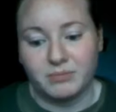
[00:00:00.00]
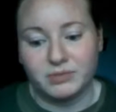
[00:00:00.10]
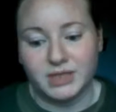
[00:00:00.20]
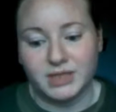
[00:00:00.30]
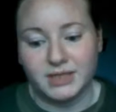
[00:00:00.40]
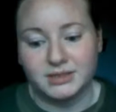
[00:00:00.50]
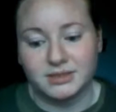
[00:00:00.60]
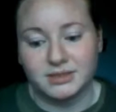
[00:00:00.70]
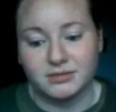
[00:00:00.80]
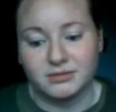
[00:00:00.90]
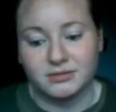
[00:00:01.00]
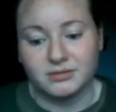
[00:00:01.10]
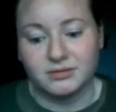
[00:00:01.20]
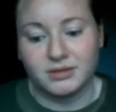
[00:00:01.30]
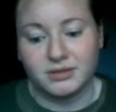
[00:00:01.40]
protecting
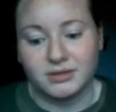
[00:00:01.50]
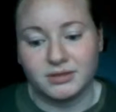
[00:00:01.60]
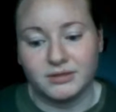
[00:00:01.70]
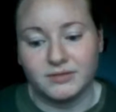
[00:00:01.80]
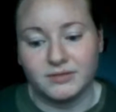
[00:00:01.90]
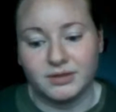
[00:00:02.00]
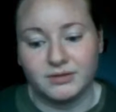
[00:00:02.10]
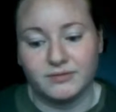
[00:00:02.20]
even